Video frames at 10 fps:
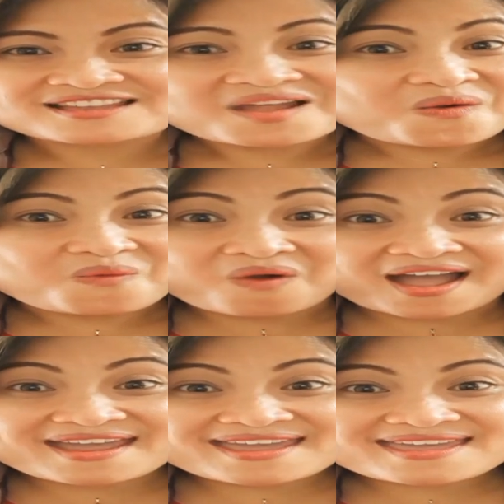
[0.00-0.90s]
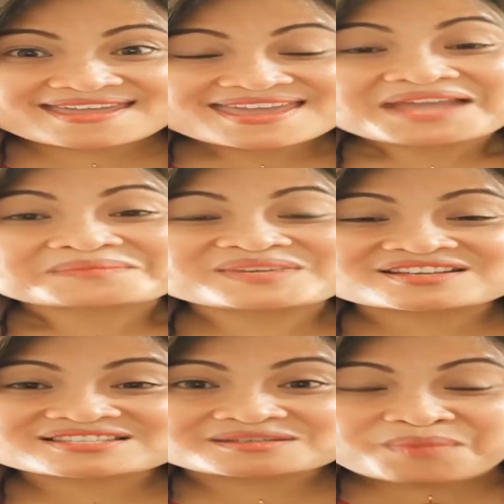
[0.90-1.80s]
Why?
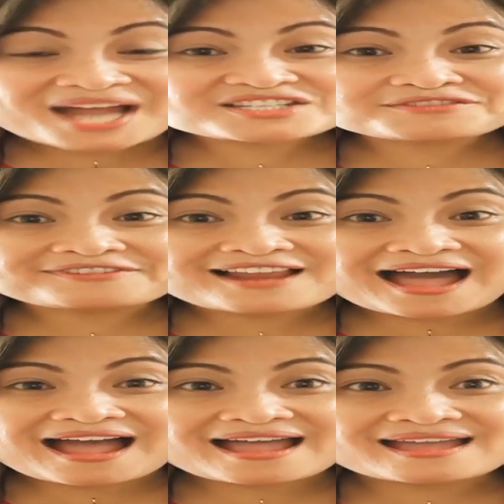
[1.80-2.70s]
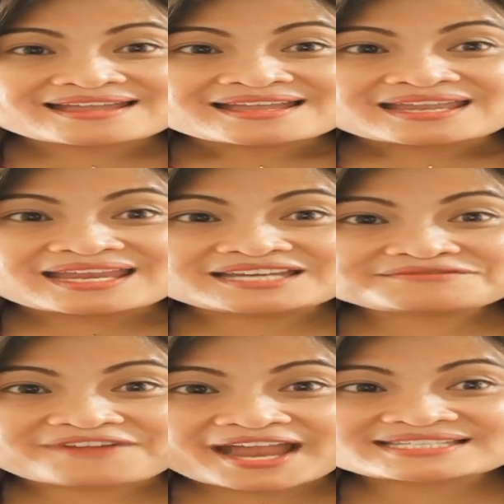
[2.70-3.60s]
Because the butterfly
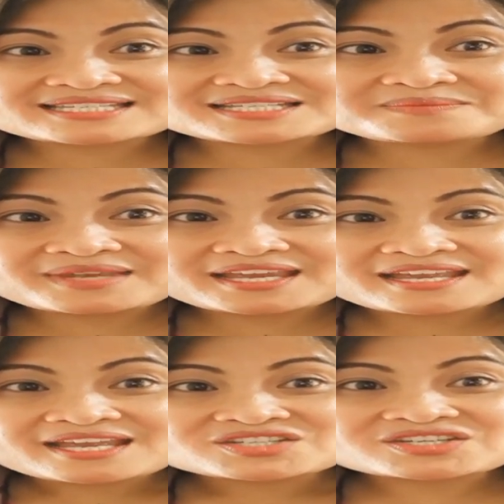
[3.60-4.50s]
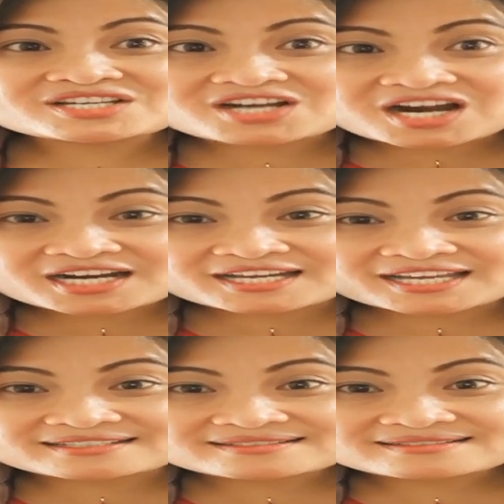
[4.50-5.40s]
invited me to the
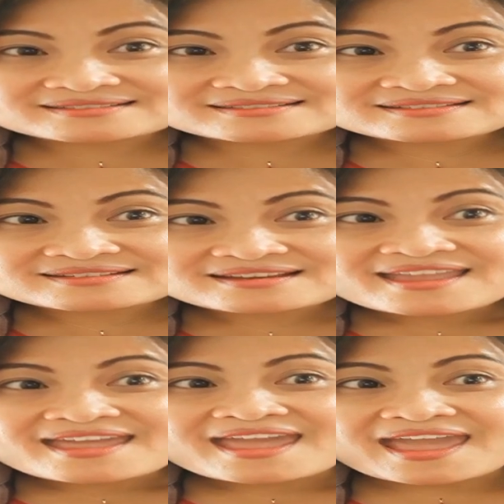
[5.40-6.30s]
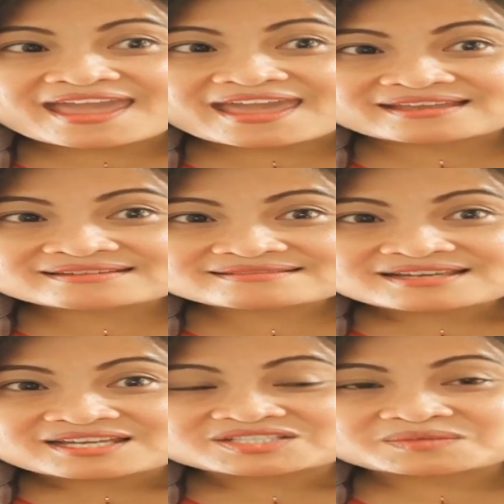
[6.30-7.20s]
garden. And
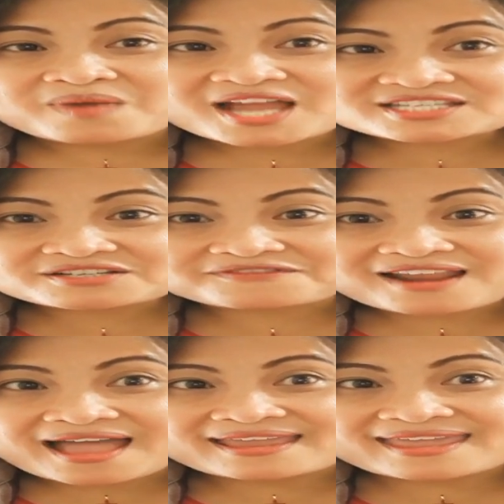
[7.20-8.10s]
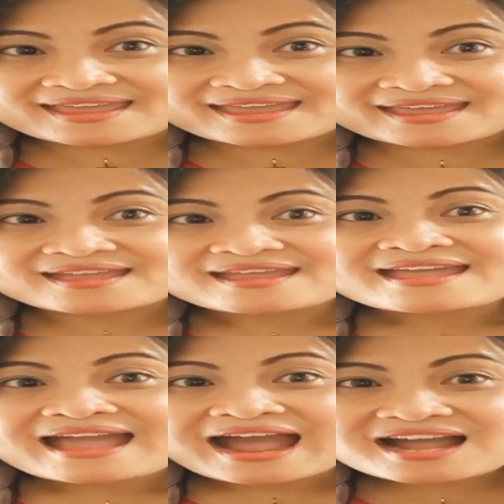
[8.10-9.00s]
the butterfly here
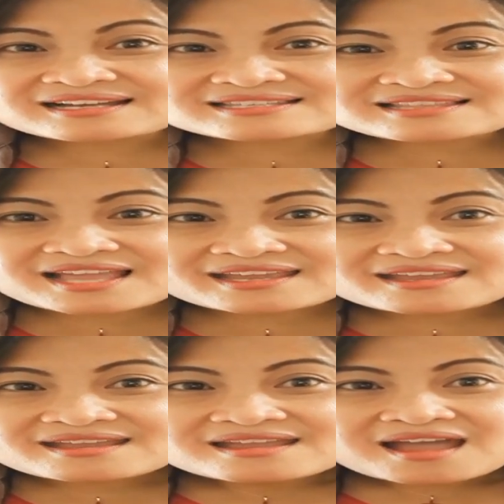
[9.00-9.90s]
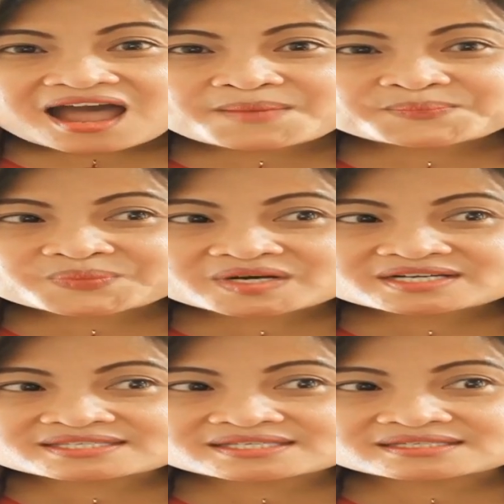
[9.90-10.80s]
acts like a
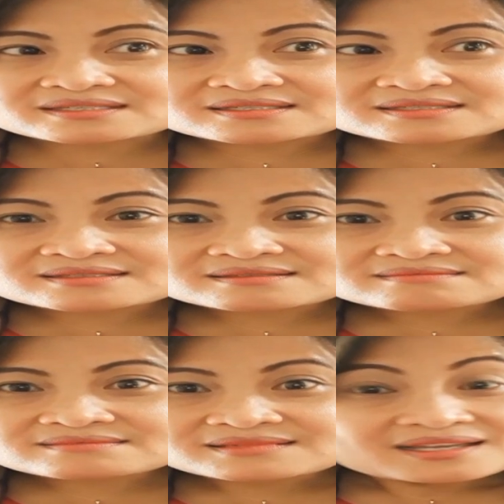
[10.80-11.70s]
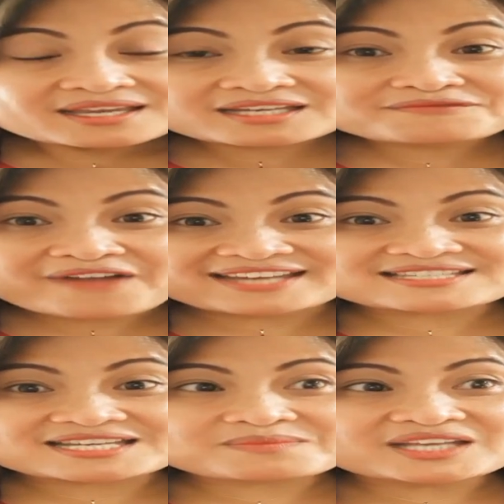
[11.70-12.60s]
person
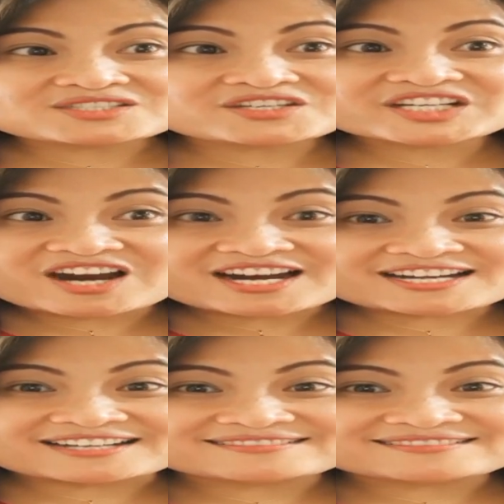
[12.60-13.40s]
inviting me to the garden.